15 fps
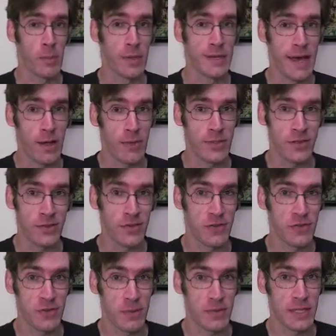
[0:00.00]
But now this is
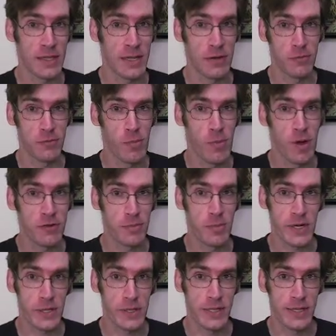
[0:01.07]
something that is much
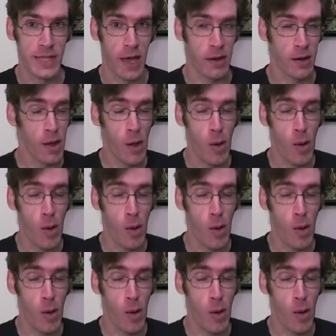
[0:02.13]
bigger than that.